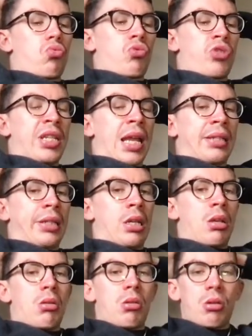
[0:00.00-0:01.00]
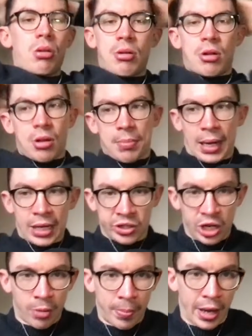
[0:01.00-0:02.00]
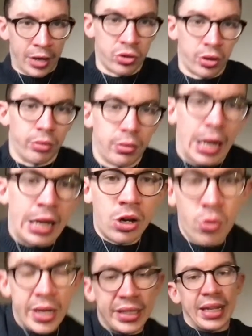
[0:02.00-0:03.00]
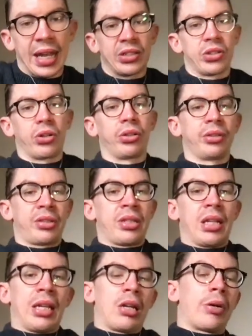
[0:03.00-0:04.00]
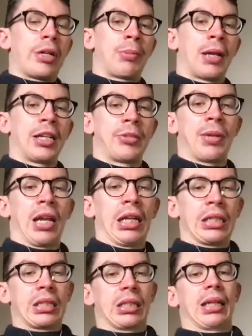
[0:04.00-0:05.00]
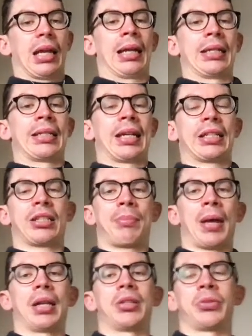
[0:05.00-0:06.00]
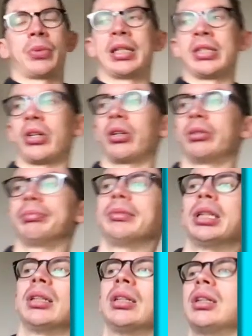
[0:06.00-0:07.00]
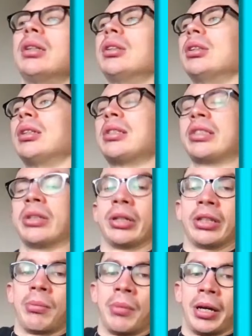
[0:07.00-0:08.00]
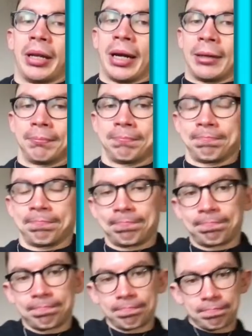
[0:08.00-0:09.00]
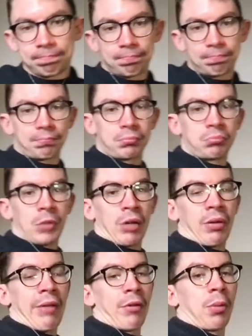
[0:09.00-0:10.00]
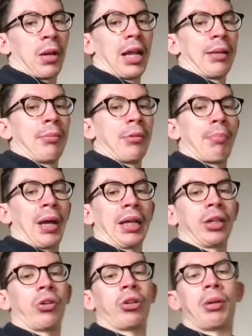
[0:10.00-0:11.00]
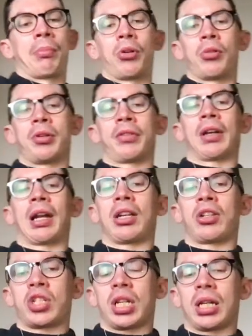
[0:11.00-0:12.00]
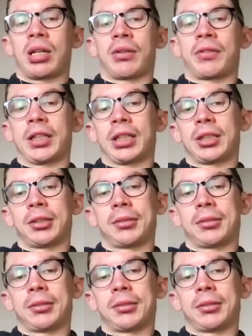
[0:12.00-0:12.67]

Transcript: Senesi. Play João Pedro. He always gets on, doesn't he? He always plays minutes and he takes the pens when he's on. So I don't mind that. I'd rather play him than bank on a Bournemouth clean sheet, I think.